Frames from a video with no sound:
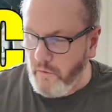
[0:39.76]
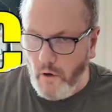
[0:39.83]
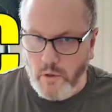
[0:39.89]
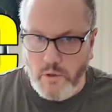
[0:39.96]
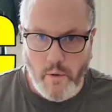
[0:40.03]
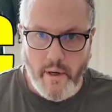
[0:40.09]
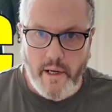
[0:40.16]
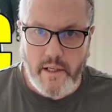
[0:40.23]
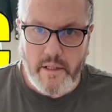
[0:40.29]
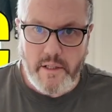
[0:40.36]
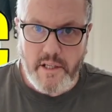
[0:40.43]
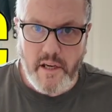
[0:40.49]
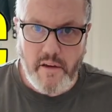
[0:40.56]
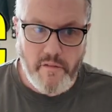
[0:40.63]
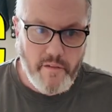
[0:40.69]
Volkswagen
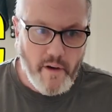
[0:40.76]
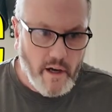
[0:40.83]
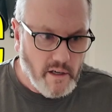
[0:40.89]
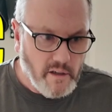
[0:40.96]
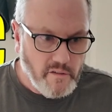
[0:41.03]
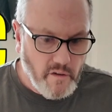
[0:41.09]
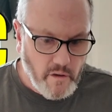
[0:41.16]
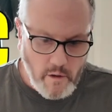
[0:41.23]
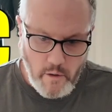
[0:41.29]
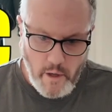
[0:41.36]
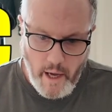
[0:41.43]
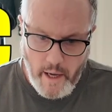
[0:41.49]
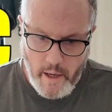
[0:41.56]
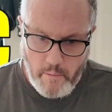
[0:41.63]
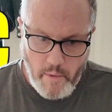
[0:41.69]

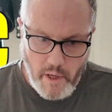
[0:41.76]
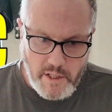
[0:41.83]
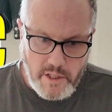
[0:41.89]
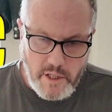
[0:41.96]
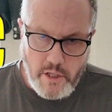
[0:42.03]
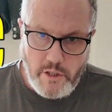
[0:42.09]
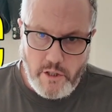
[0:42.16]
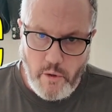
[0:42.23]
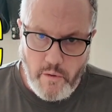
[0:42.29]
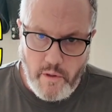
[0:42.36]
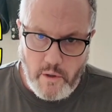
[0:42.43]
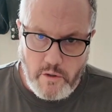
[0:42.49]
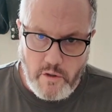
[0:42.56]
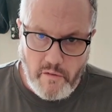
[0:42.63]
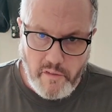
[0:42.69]
T5, mine's a
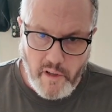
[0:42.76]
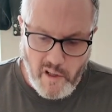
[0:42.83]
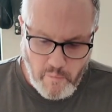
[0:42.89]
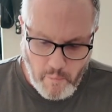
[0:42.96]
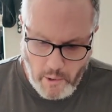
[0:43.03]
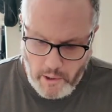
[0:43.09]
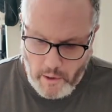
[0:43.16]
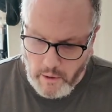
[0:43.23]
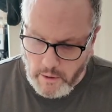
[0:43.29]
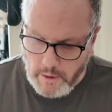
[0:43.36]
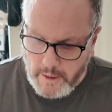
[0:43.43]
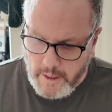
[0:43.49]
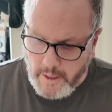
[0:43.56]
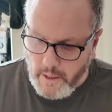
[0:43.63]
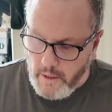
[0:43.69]
2005 model.
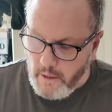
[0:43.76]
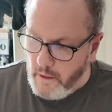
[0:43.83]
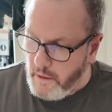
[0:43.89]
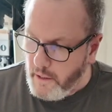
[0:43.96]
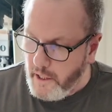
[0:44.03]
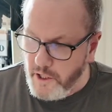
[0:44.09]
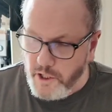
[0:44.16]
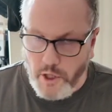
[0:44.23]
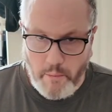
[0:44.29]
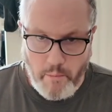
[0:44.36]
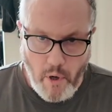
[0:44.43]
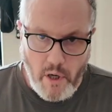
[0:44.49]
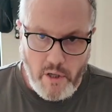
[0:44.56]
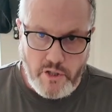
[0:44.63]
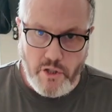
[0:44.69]
These are
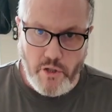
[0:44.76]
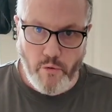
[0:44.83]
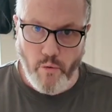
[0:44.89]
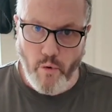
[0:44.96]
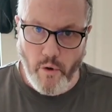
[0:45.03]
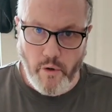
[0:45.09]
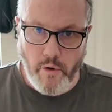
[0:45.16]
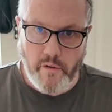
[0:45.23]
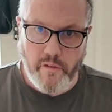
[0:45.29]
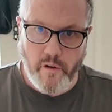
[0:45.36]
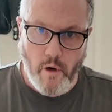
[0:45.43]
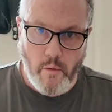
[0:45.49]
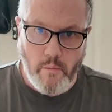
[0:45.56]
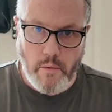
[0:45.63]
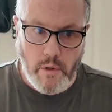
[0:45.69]
the bars that run
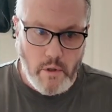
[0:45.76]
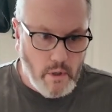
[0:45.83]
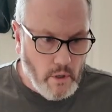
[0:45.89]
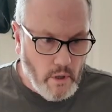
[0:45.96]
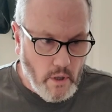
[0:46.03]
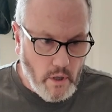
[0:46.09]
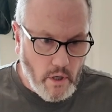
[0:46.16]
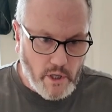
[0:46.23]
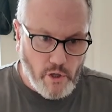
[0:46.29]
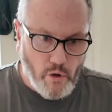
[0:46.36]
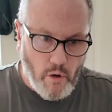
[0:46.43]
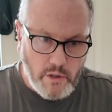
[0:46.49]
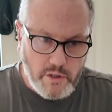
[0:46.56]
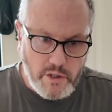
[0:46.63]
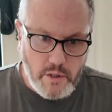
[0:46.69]
from
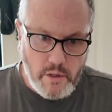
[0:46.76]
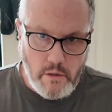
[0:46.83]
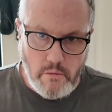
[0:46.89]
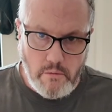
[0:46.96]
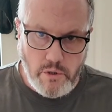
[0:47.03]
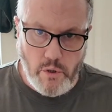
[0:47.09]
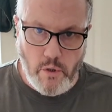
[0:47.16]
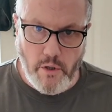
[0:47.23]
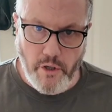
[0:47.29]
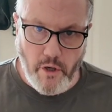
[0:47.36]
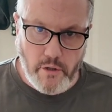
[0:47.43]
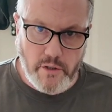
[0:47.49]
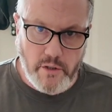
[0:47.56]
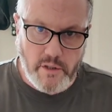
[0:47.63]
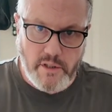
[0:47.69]
across, so
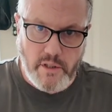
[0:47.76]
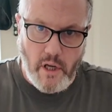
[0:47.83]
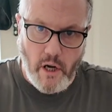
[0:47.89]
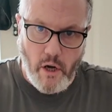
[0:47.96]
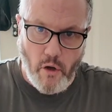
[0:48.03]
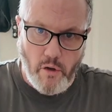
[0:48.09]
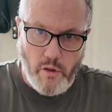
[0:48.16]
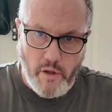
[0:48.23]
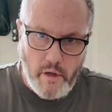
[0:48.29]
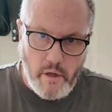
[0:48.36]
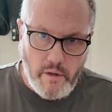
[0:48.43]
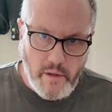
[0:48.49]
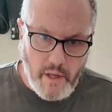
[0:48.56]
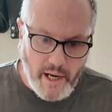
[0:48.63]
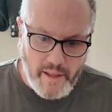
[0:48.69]
not along
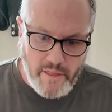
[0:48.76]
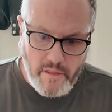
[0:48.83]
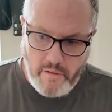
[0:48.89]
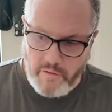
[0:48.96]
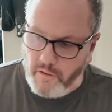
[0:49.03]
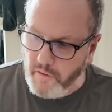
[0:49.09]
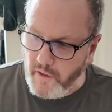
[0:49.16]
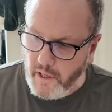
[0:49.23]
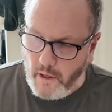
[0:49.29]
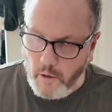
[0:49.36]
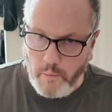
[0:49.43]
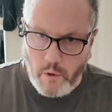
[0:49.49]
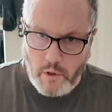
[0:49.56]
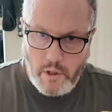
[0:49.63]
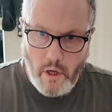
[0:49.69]
the length of the
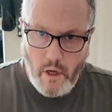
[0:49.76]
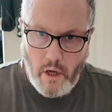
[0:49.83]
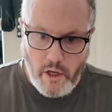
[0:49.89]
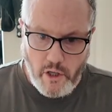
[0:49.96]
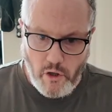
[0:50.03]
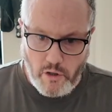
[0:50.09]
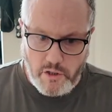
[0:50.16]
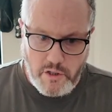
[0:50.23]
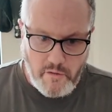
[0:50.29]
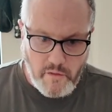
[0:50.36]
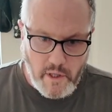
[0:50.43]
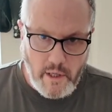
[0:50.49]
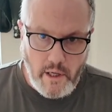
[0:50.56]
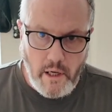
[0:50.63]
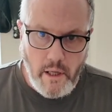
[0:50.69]
vehicle, but across
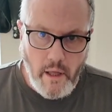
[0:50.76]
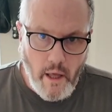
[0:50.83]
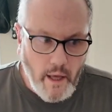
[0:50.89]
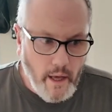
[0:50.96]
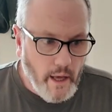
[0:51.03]
the vehicle.